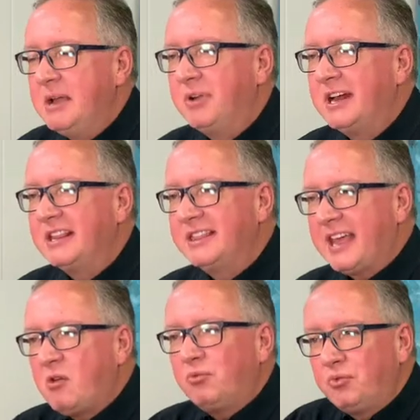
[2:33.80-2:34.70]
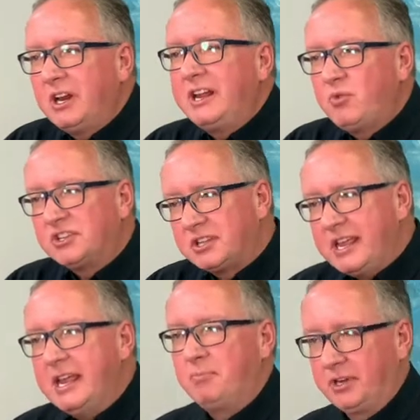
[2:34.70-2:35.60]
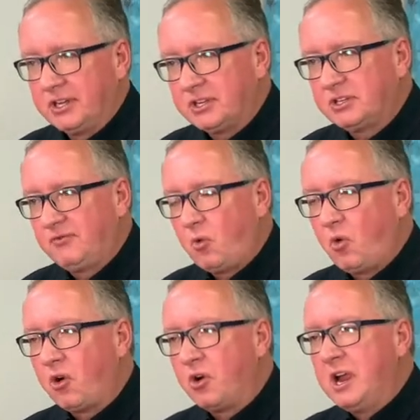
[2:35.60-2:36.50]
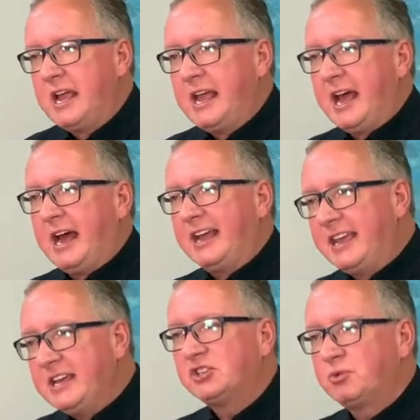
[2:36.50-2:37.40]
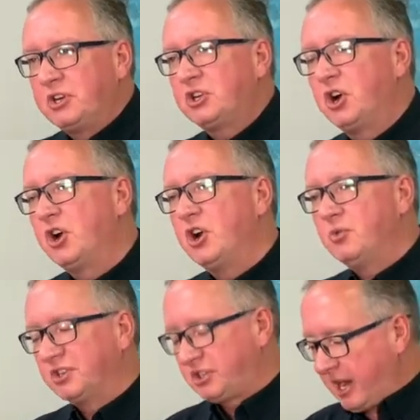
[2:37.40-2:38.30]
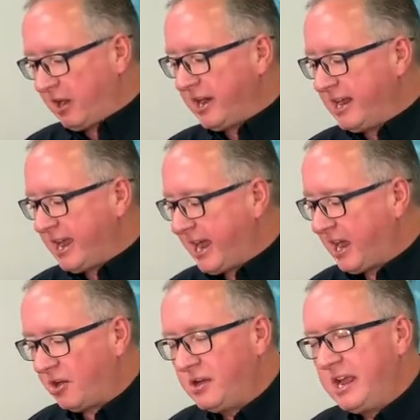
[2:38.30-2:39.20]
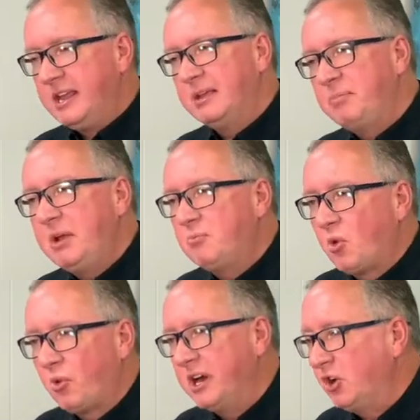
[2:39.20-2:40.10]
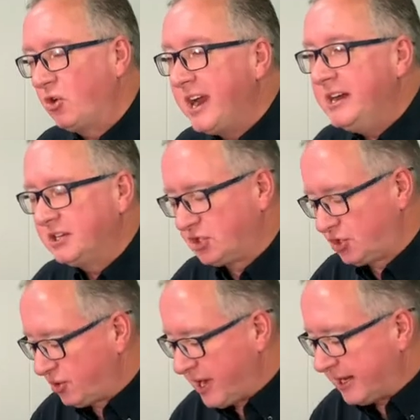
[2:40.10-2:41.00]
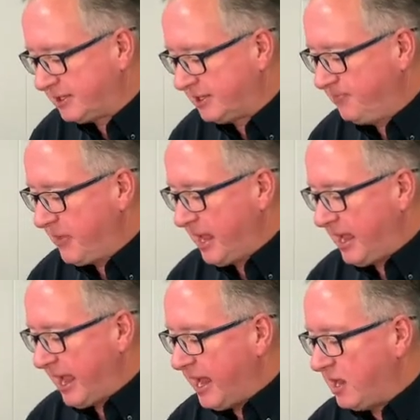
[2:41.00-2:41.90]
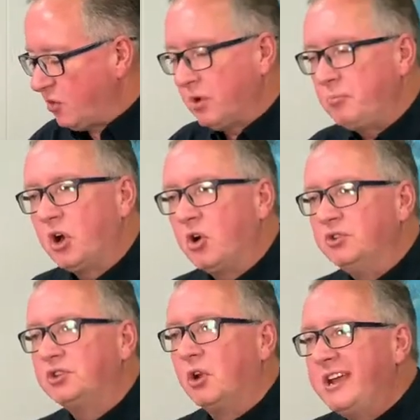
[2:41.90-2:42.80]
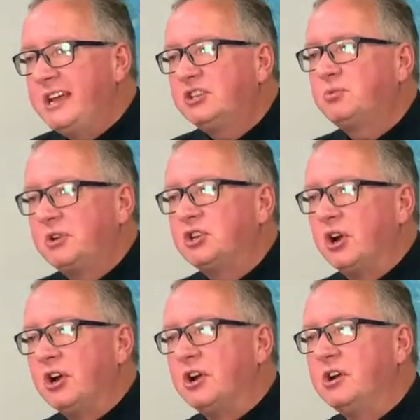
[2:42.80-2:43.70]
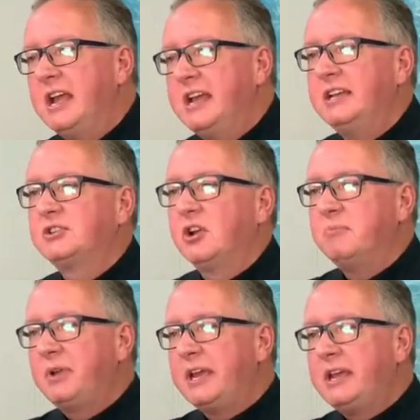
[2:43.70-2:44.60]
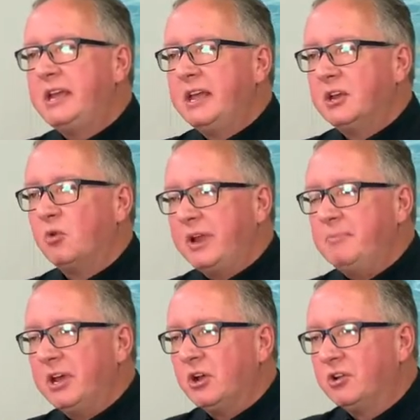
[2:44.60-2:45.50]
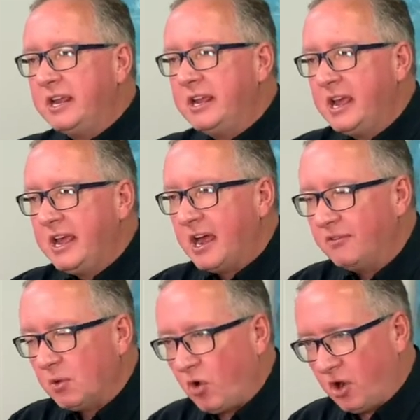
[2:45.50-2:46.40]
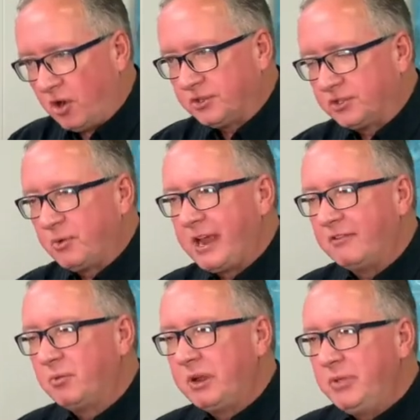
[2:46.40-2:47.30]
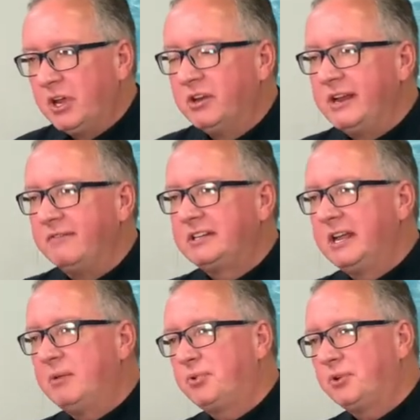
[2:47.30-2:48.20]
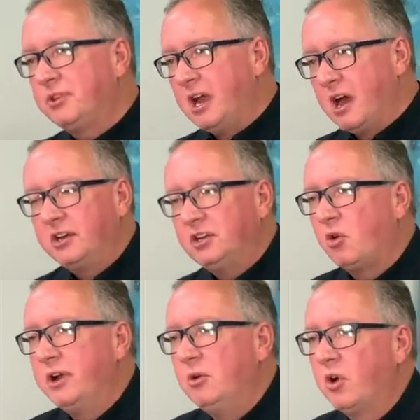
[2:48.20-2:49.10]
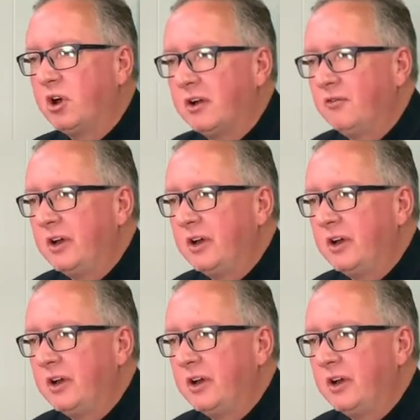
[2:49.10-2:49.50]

But that really was the impetus for uh, his return, was hearing how the people were in great distress and reproach. So his return is going to be the rebuilding of the walls. So we have the rebuilding of the temple, the ongoing work of